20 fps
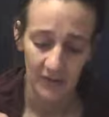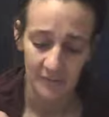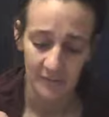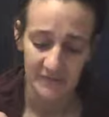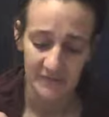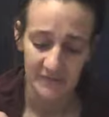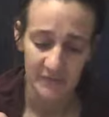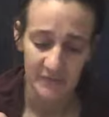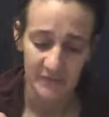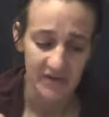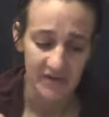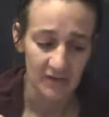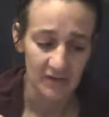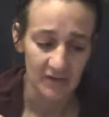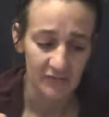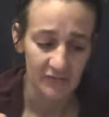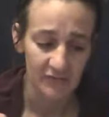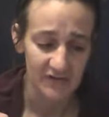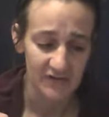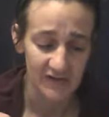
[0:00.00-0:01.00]
speaking
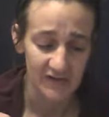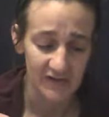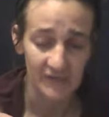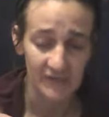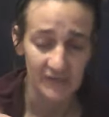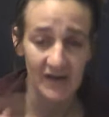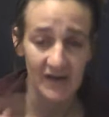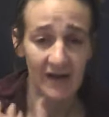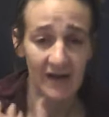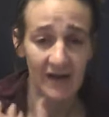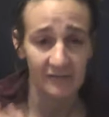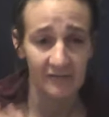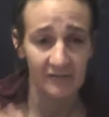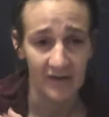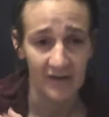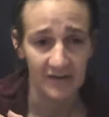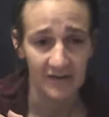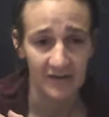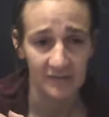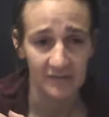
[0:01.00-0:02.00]
up for yourselves, I
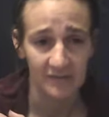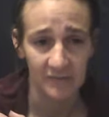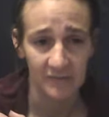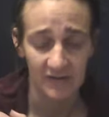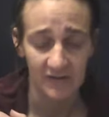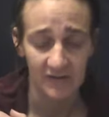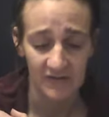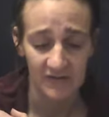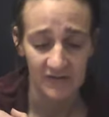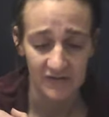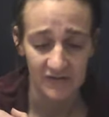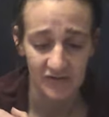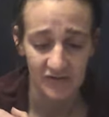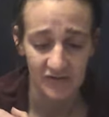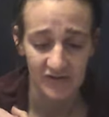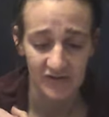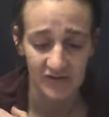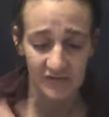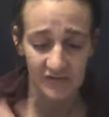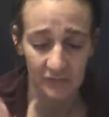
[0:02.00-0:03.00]
find, because you're
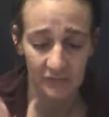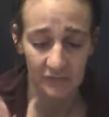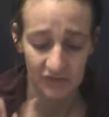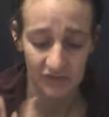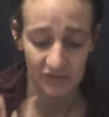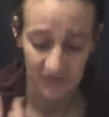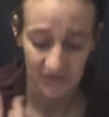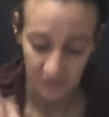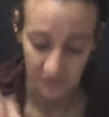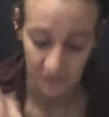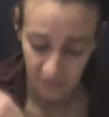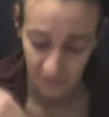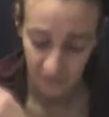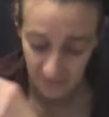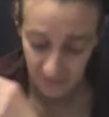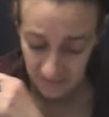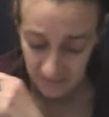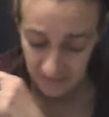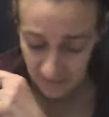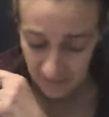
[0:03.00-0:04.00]
just so gentle,
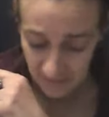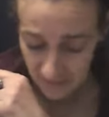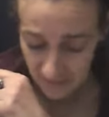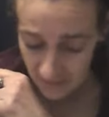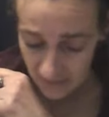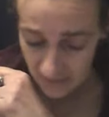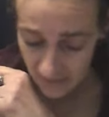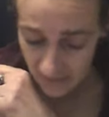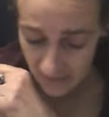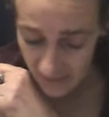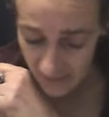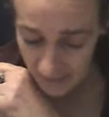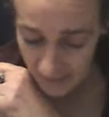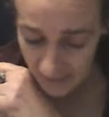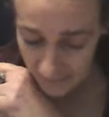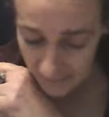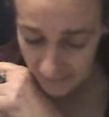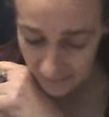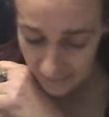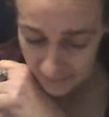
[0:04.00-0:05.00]
really.
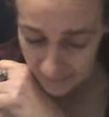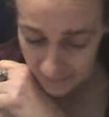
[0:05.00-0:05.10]
um